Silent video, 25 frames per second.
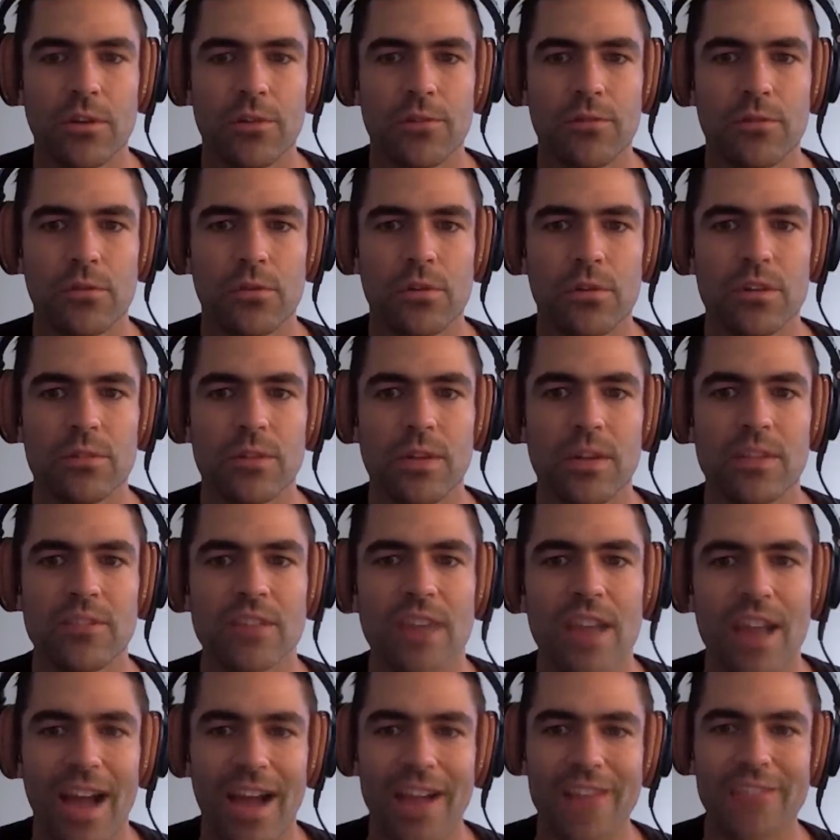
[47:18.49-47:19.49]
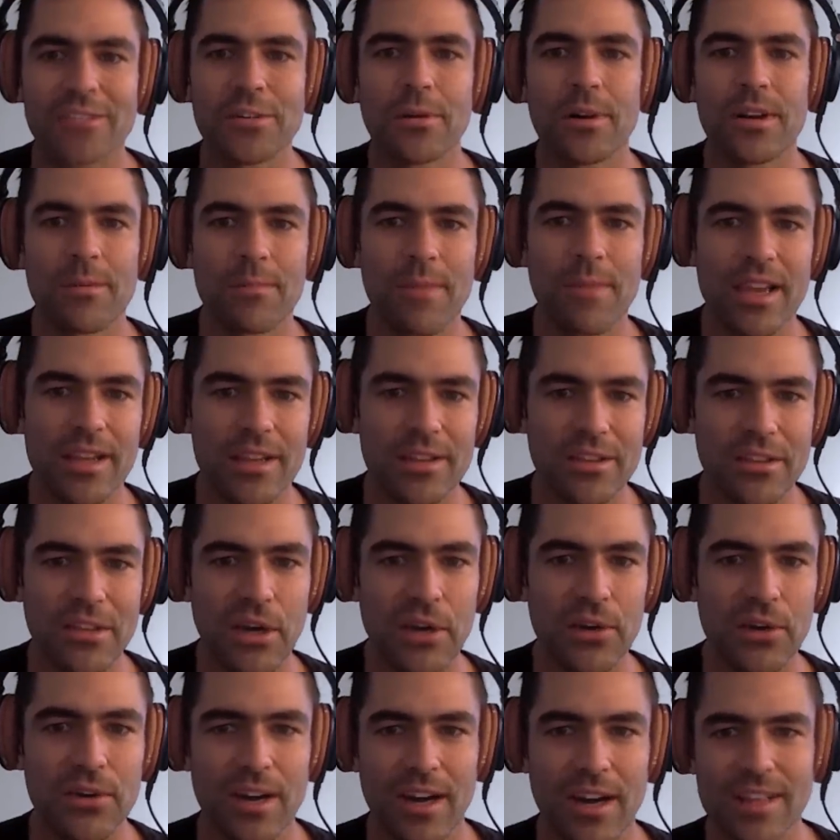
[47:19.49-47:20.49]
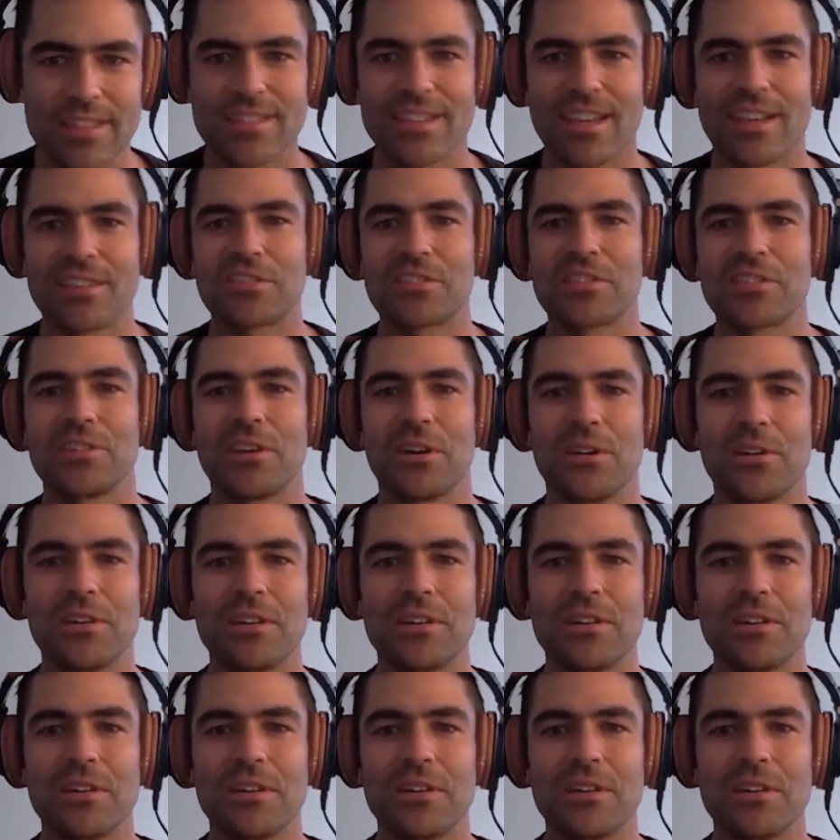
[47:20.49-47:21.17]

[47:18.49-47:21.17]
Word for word: 40 range. I do want to make a note on tension though.